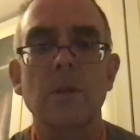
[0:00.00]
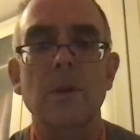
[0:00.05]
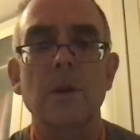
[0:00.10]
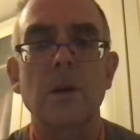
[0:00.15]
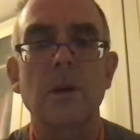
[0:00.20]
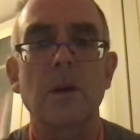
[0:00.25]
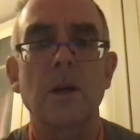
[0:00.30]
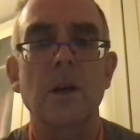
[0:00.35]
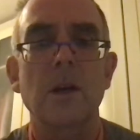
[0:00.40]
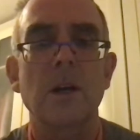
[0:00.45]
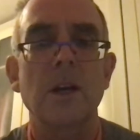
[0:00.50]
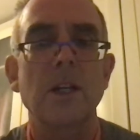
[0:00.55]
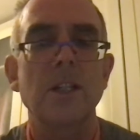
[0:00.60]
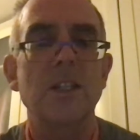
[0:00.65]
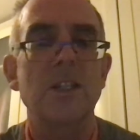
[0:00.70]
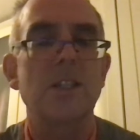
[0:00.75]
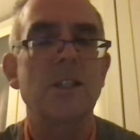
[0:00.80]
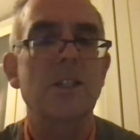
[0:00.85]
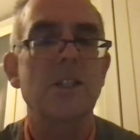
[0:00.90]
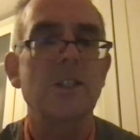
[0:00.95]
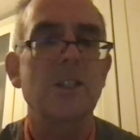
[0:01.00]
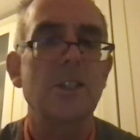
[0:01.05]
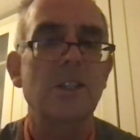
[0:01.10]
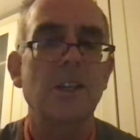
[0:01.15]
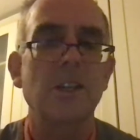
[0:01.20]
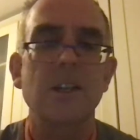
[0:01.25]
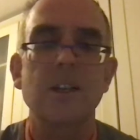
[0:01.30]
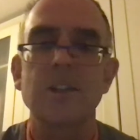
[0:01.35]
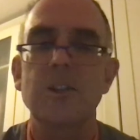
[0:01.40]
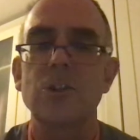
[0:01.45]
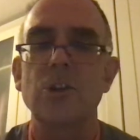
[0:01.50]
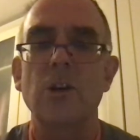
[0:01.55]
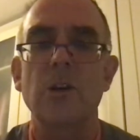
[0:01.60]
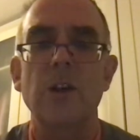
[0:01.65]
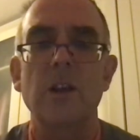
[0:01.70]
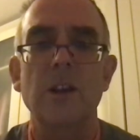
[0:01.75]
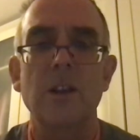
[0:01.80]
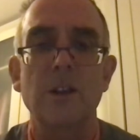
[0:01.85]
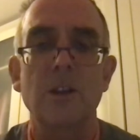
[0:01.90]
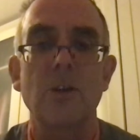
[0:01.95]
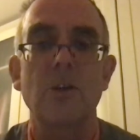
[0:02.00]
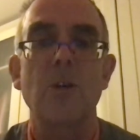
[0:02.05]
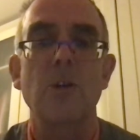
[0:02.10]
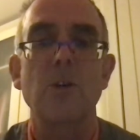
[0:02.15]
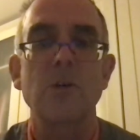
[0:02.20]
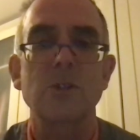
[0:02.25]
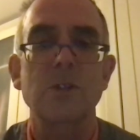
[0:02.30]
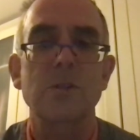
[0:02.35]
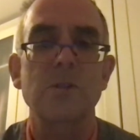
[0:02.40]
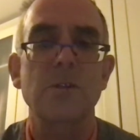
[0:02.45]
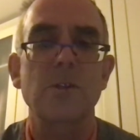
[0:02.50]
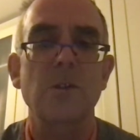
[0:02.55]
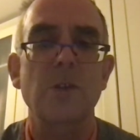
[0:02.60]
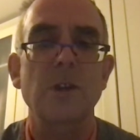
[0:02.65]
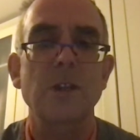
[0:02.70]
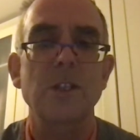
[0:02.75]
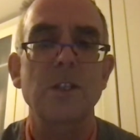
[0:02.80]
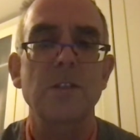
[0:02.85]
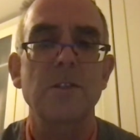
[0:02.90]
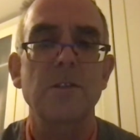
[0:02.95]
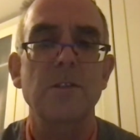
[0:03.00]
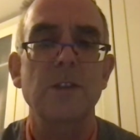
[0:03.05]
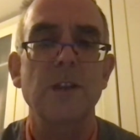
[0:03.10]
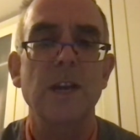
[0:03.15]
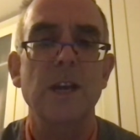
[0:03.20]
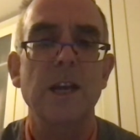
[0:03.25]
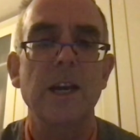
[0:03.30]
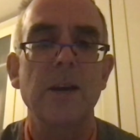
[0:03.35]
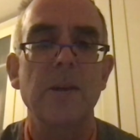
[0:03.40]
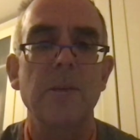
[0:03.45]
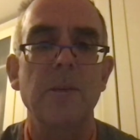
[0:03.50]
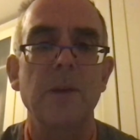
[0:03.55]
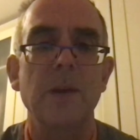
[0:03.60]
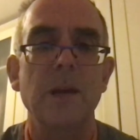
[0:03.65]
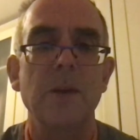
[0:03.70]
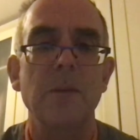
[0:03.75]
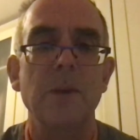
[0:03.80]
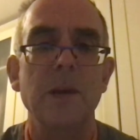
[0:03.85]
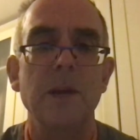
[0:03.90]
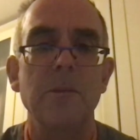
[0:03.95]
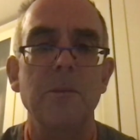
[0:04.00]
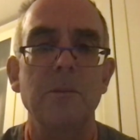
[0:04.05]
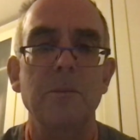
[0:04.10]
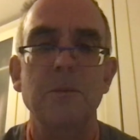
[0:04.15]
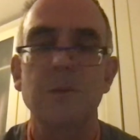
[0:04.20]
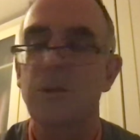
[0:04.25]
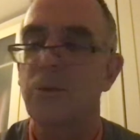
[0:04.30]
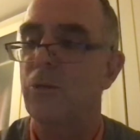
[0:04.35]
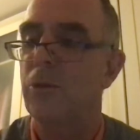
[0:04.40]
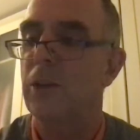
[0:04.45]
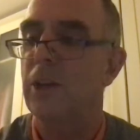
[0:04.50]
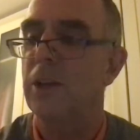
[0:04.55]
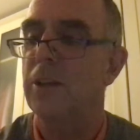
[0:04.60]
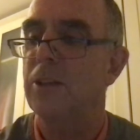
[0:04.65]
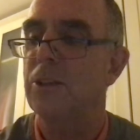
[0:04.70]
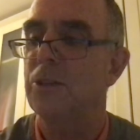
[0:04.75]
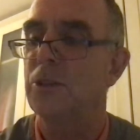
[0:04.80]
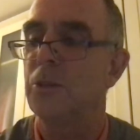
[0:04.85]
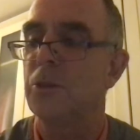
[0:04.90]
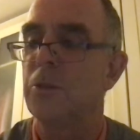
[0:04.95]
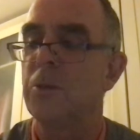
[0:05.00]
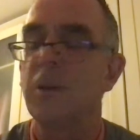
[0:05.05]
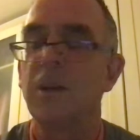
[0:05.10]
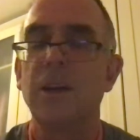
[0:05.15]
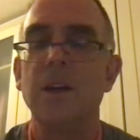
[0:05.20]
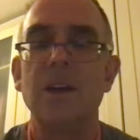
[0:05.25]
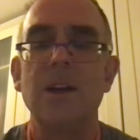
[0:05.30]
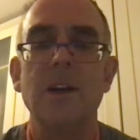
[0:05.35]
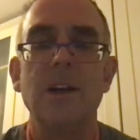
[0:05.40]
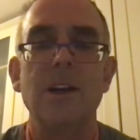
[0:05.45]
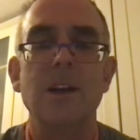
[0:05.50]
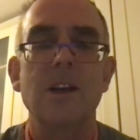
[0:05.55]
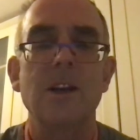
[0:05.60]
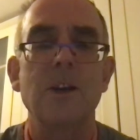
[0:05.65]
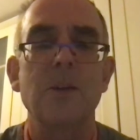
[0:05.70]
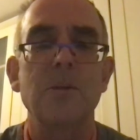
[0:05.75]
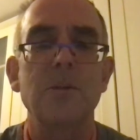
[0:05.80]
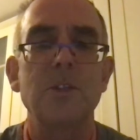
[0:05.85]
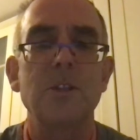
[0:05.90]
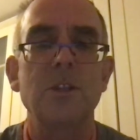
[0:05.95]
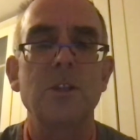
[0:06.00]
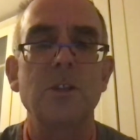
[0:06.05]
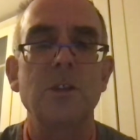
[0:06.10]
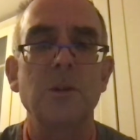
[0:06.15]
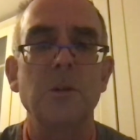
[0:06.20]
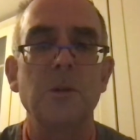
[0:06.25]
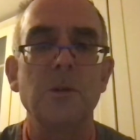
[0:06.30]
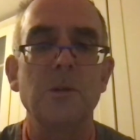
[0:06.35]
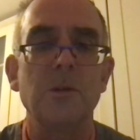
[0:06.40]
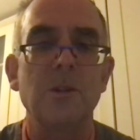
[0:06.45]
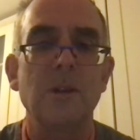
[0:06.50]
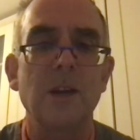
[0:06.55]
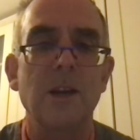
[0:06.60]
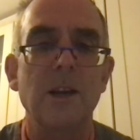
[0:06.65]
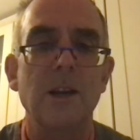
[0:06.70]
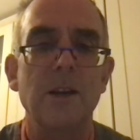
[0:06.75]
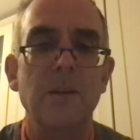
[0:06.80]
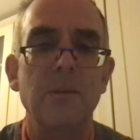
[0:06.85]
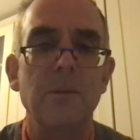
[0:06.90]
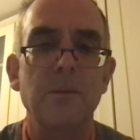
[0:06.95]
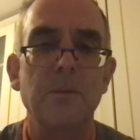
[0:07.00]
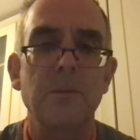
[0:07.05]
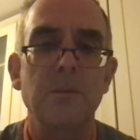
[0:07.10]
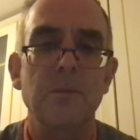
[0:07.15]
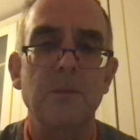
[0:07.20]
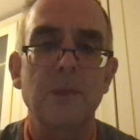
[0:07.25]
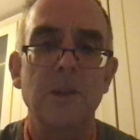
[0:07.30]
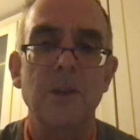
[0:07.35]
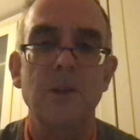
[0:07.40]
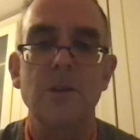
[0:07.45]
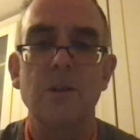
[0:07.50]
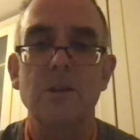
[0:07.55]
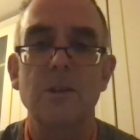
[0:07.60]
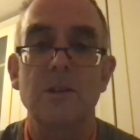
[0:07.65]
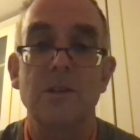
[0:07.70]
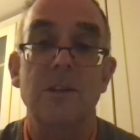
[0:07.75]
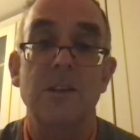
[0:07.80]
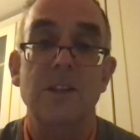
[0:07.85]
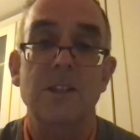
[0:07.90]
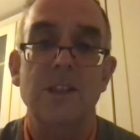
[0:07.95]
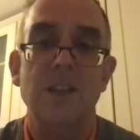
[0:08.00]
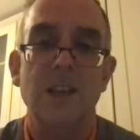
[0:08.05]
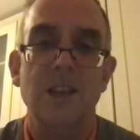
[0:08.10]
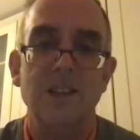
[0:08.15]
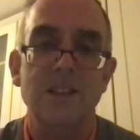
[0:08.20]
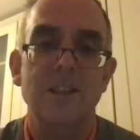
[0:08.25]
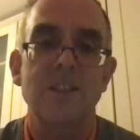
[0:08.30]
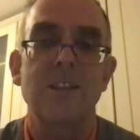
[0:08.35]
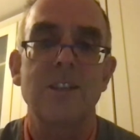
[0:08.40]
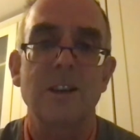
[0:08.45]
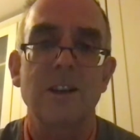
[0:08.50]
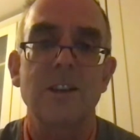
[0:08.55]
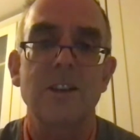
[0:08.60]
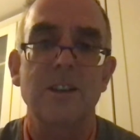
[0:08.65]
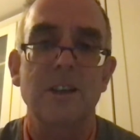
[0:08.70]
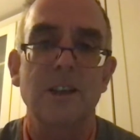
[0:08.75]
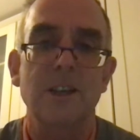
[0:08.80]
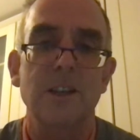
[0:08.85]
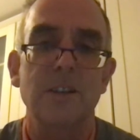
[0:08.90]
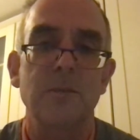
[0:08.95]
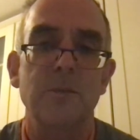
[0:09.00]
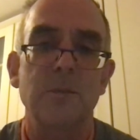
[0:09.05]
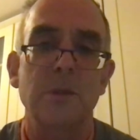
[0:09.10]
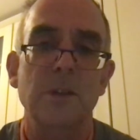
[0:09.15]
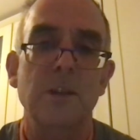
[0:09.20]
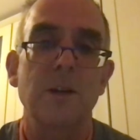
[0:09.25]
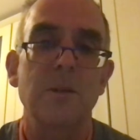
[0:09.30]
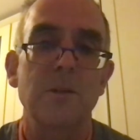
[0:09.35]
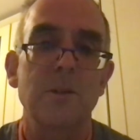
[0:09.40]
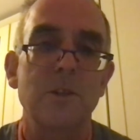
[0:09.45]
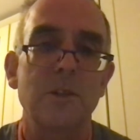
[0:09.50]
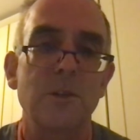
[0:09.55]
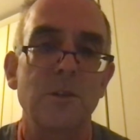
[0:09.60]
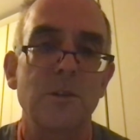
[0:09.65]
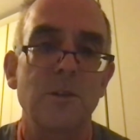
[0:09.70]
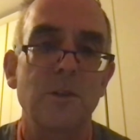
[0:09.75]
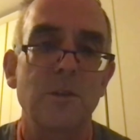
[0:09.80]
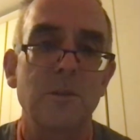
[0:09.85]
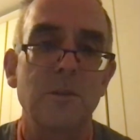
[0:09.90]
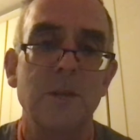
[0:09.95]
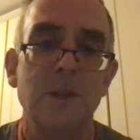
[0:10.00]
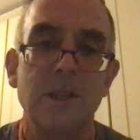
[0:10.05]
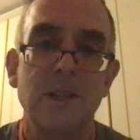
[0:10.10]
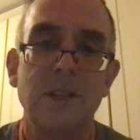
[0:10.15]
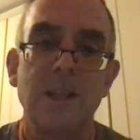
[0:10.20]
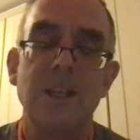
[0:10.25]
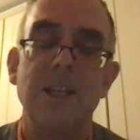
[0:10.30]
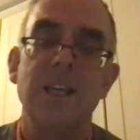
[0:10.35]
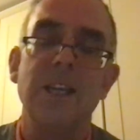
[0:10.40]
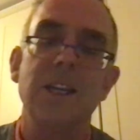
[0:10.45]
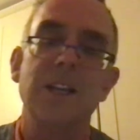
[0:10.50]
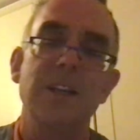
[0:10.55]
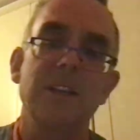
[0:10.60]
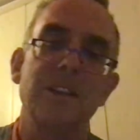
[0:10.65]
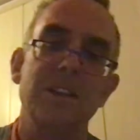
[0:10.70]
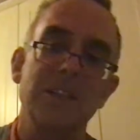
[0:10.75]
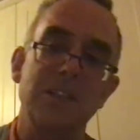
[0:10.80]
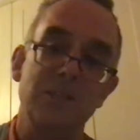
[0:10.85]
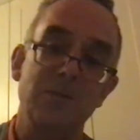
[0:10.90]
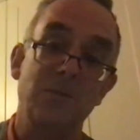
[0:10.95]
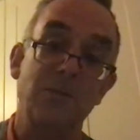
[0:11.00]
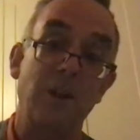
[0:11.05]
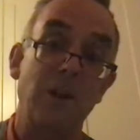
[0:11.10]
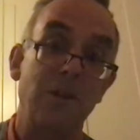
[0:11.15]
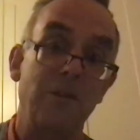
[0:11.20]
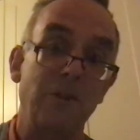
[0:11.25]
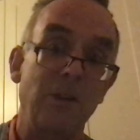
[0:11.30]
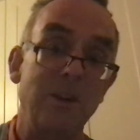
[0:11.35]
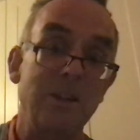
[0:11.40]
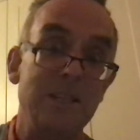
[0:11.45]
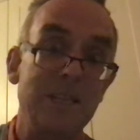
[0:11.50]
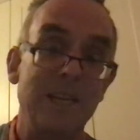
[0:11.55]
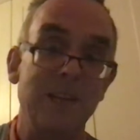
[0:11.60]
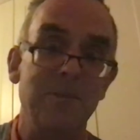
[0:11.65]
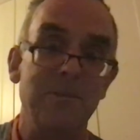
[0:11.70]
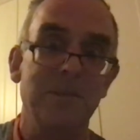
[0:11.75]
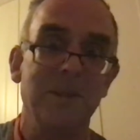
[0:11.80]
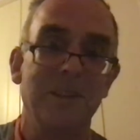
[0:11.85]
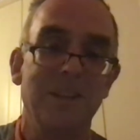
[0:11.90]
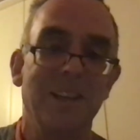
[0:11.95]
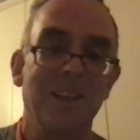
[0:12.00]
Hi guys, this is Jerry, your host for the rest of MM382, coming to you in this case not live, but coming to you from this very dim